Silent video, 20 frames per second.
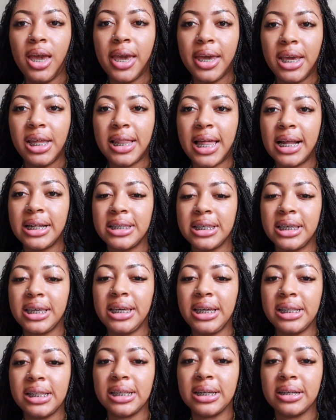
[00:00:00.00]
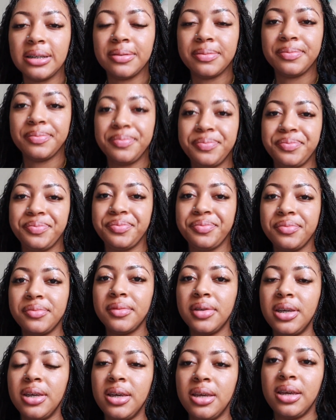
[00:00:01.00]
He like tequila.
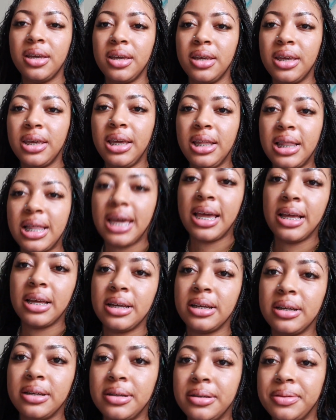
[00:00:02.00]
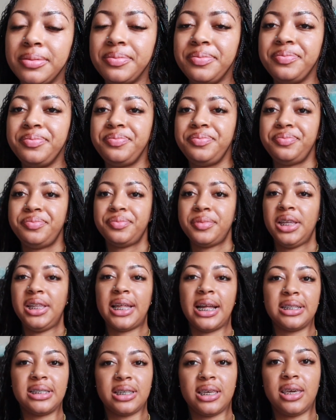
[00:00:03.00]
He like um he
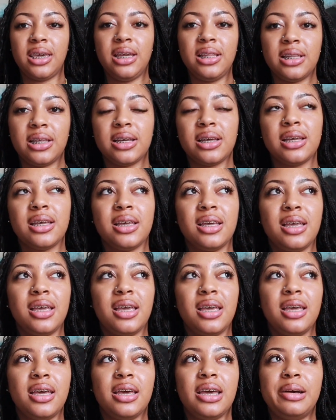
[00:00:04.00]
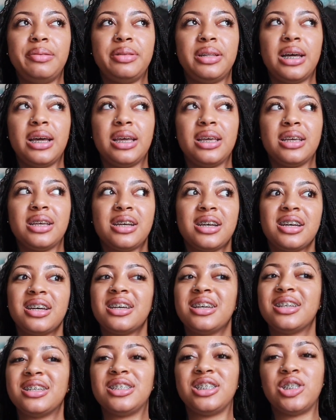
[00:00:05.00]
like tequila. I'm like,
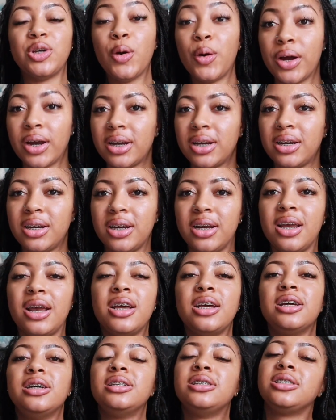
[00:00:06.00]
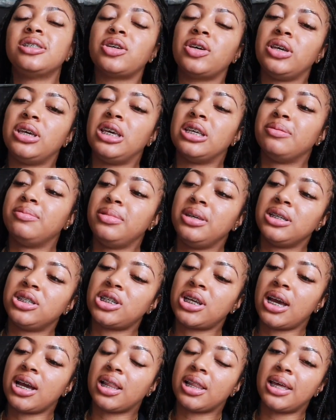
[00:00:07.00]
sure. So he gives me a
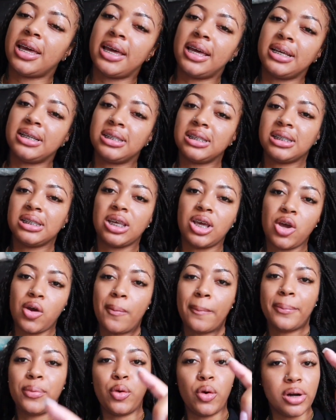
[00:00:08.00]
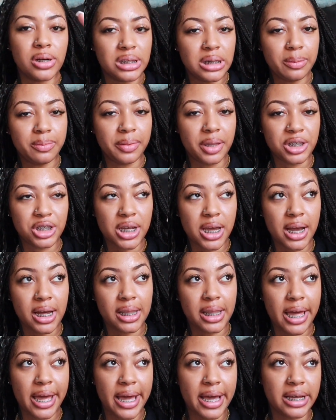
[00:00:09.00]
shot glass, pours up the shot
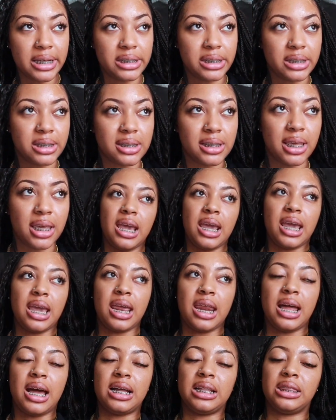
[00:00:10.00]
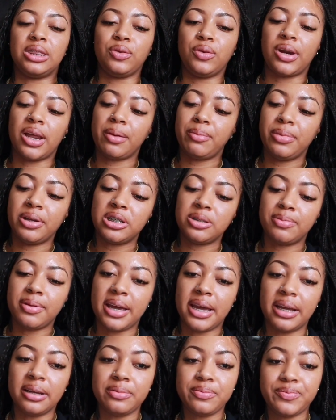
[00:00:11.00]
glass, and I threw that bitch
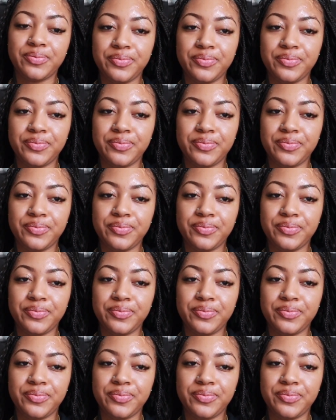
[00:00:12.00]
back.